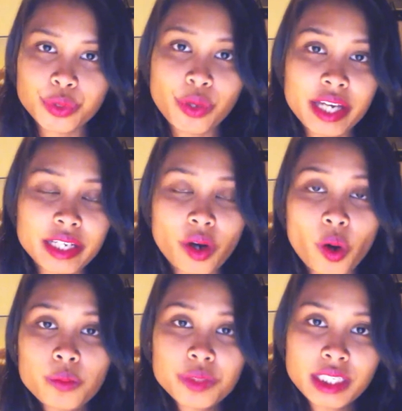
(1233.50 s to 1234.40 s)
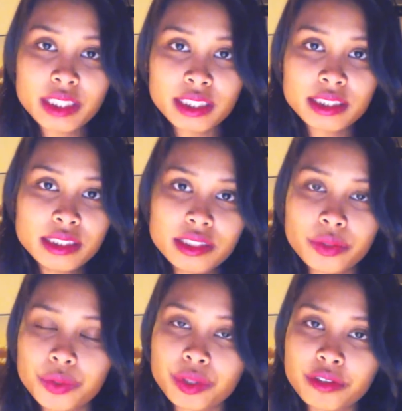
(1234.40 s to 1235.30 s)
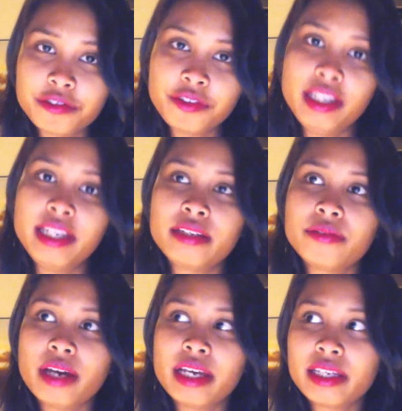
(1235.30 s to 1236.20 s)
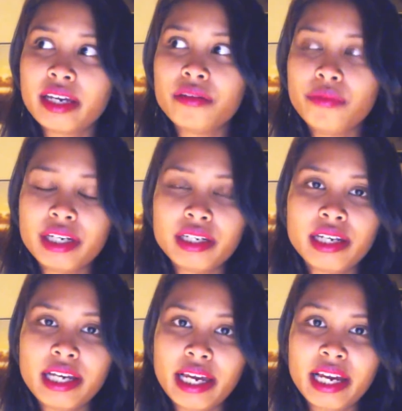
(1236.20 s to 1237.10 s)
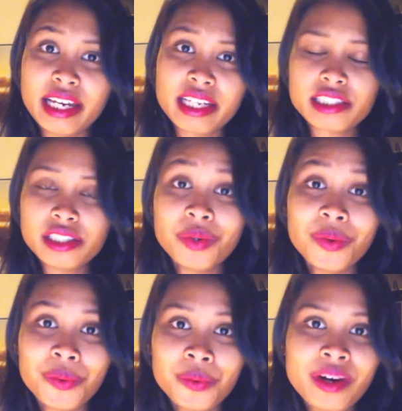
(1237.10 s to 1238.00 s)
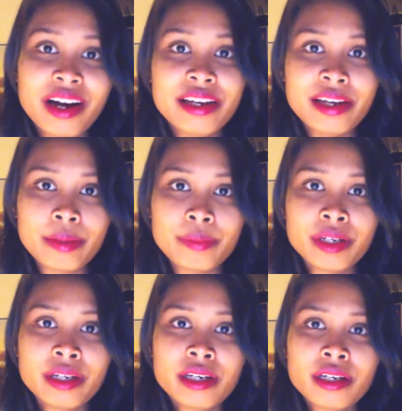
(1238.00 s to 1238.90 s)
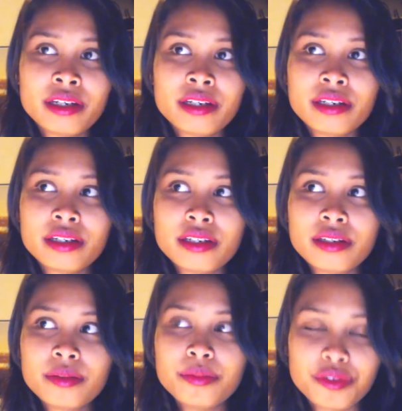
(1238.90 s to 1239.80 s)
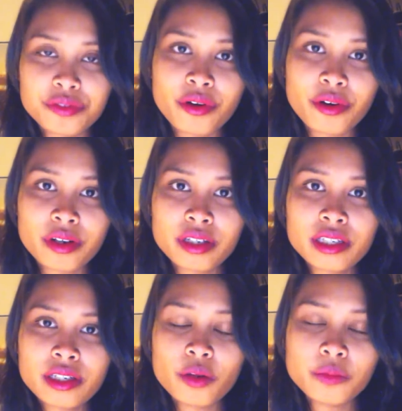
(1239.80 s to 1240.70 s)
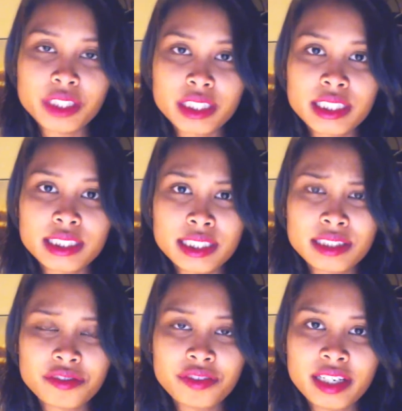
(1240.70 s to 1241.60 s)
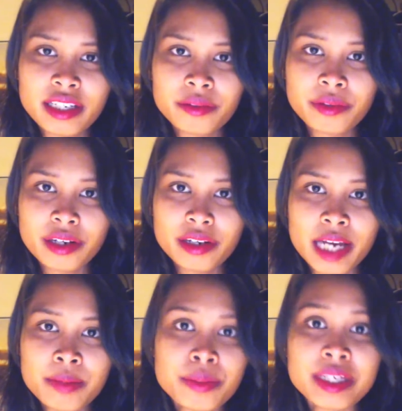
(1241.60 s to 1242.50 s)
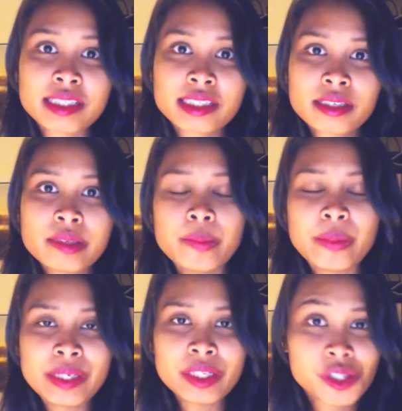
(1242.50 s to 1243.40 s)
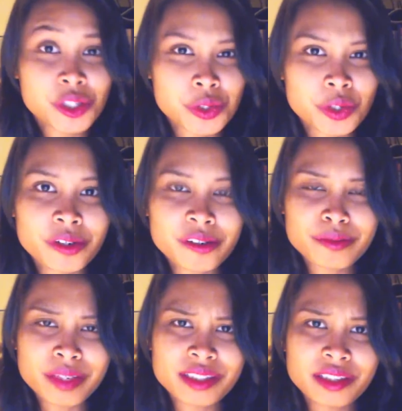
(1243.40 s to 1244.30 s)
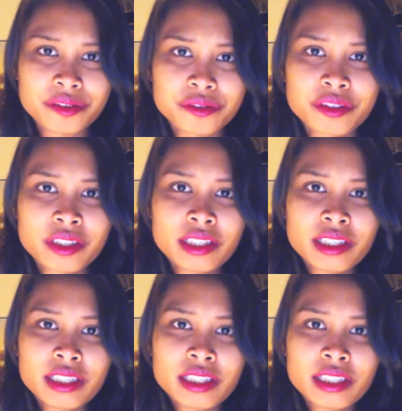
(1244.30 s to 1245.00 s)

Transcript: So homesickness is also a feeling I get when I actually know who I am before. Homesickness is the feeling where I miss being sure of myself